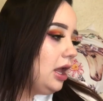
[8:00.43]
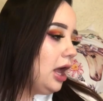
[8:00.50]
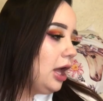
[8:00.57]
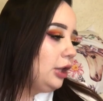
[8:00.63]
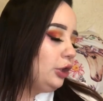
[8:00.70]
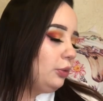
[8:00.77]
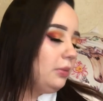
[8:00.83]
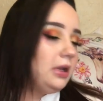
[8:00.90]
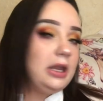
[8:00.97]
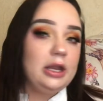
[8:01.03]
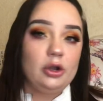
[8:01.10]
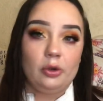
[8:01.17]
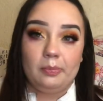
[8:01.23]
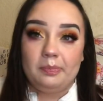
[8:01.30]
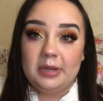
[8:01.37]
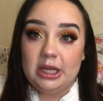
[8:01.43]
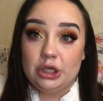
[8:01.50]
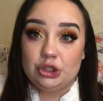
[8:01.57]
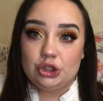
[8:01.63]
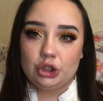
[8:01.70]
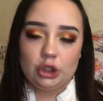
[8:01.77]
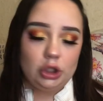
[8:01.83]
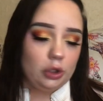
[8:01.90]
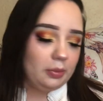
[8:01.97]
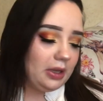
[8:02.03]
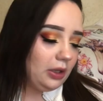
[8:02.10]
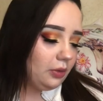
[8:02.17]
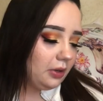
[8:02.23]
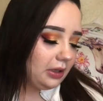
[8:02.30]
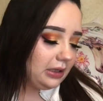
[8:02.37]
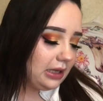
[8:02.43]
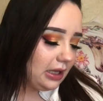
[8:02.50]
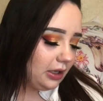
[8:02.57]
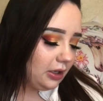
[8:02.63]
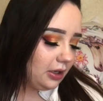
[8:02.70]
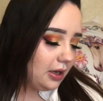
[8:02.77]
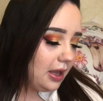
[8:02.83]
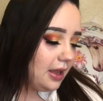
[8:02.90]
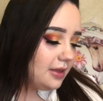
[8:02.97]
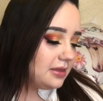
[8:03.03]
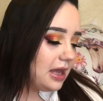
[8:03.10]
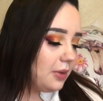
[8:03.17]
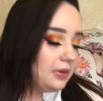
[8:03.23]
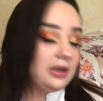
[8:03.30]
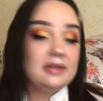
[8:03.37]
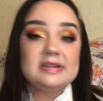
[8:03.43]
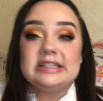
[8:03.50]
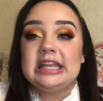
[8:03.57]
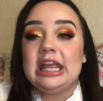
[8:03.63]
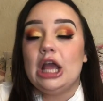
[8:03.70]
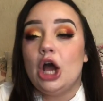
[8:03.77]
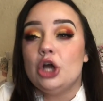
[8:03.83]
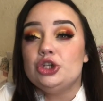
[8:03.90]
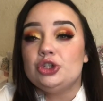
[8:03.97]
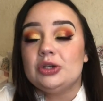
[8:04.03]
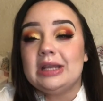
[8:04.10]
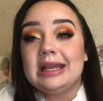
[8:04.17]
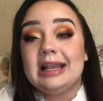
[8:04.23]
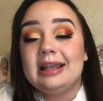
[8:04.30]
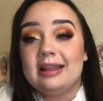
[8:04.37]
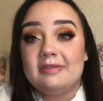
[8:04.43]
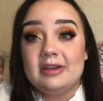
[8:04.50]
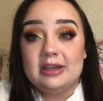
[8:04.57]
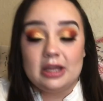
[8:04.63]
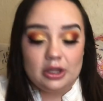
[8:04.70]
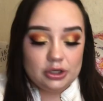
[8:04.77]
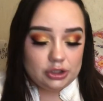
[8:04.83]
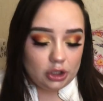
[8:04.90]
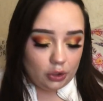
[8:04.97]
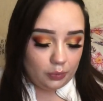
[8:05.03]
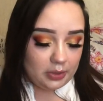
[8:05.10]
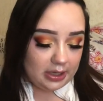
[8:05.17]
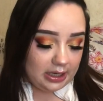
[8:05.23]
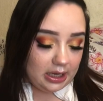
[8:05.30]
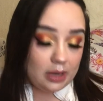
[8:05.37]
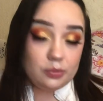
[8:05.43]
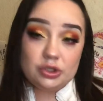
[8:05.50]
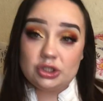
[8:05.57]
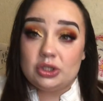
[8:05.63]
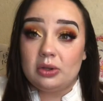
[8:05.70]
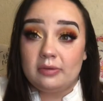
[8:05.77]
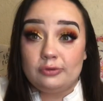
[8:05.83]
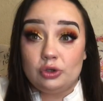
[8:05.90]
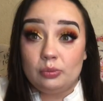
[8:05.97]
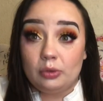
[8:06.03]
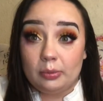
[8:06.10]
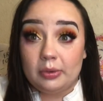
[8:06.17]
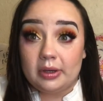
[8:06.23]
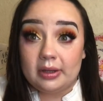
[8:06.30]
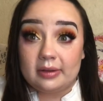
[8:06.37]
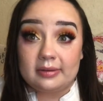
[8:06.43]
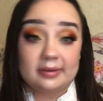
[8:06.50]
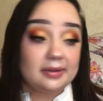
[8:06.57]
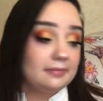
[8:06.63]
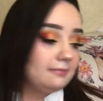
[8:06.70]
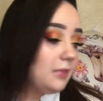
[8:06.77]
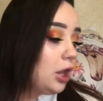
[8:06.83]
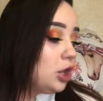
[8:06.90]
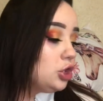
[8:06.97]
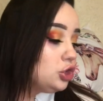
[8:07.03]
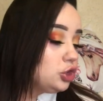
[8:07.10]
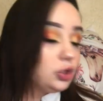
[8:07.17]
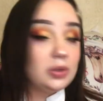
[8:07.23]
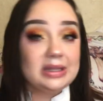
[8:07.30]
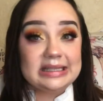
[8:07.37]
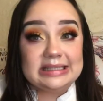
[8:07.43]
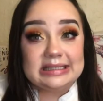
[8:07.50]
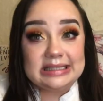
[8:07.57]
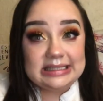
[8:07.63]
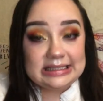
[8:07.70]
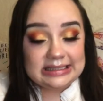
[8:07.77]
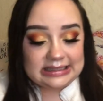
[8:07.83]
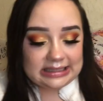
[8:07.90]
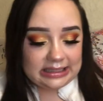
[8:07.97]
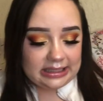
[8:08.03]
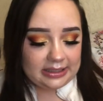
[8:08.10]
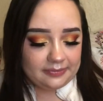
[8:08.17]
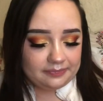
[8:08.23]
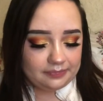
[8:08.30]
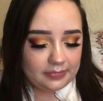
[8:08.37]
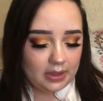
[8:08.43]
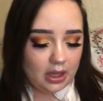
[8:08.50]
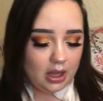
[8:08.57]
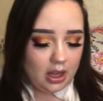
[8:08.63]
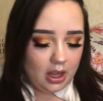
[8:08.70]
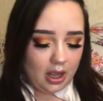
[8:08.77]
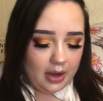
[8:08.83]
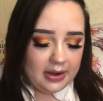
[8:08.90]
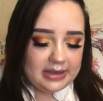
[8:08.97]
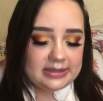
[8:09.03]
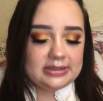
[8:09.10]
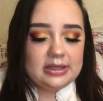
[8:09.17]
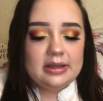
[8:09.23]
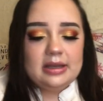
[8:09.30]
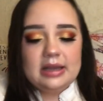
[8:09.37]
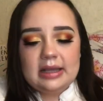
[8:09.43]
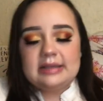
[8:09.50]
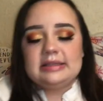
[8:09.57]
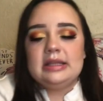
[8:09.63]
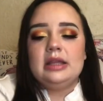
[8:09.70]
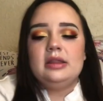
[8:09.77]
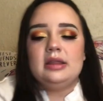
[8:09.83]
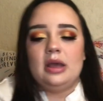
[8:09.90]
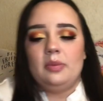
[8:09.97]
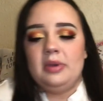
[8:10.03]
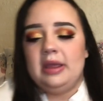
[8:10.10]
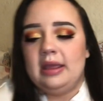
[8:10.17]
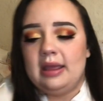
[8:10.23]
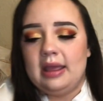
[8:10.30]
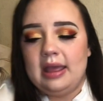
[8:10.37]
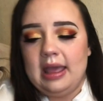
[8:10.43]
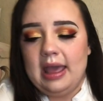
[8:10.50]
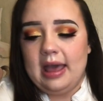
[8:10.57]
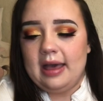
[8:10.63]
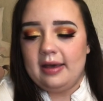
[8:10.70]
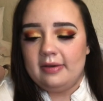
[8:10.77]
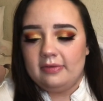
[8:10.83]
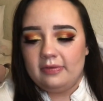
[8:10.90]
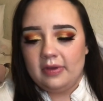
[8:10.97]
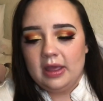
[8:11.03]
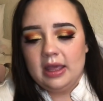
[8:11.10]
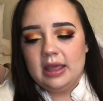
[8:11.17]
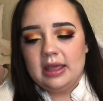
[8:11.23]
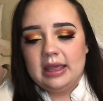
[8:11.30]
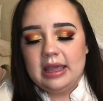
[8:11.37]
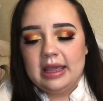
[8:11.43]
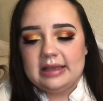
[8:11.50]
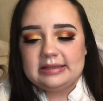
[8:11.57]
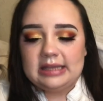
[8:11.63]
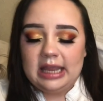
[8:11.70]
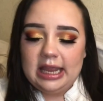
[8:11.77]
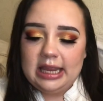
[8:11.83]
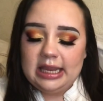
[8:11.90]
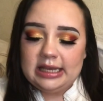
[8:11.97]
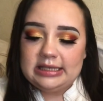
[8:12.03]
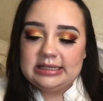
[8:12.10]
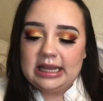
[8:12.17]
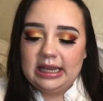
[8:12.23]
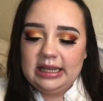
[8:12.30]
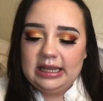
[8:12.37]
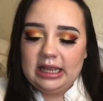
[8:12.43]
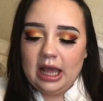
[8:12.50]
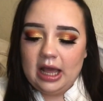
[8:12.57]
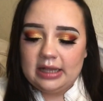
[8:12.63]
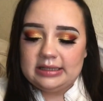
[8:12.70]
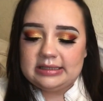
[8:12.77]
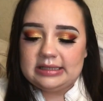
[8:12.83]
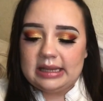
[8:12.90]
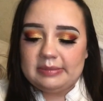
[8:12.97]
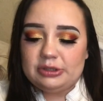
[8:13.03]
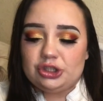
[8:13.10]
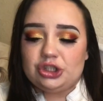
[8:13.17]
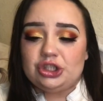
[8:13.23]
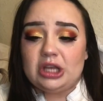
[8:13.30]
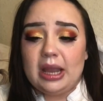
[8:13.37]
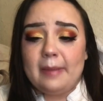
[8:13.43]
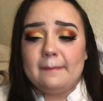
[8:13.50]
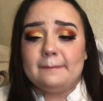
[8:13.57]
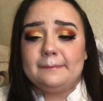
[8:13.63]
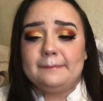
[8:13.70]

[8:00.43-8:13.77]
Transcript: Illuminator Peach Glow by Laura Geller. That would give us $111 already, and we still have 2 more products. So this is exciting. All right, so the next thing that we have is a Daily Concept shampoo